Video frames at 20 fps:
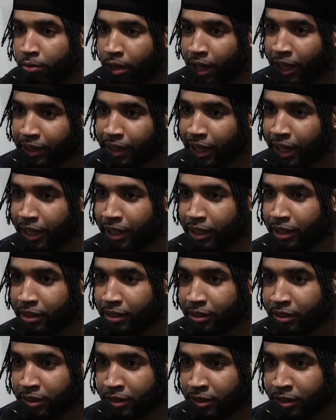I think
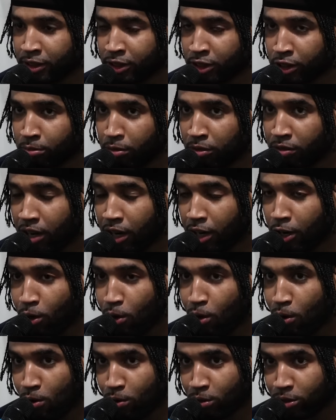some of our
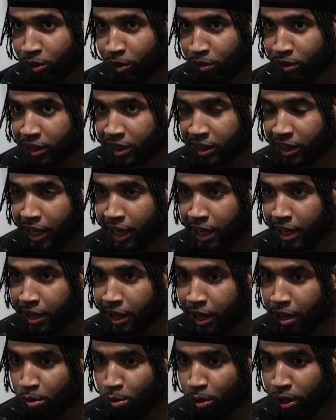locals understand
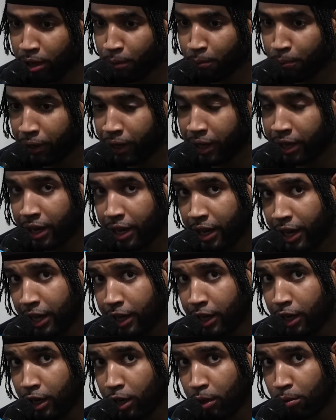that we can play at
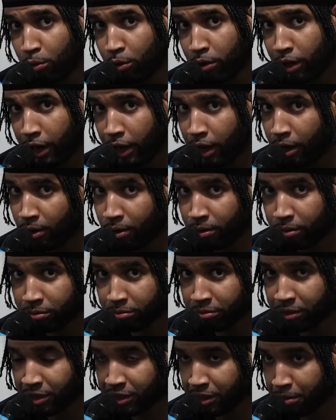any level now.
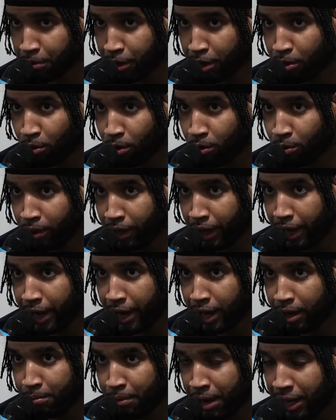It doesn't matter where we
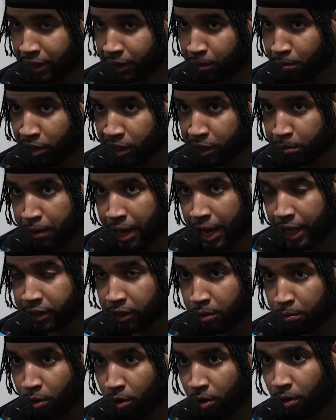at. Basketball is
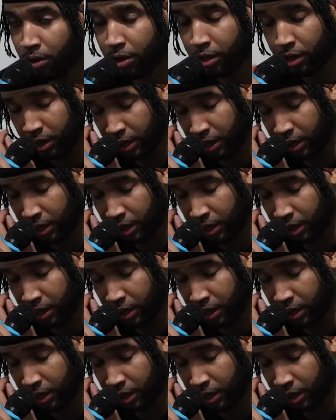basketball.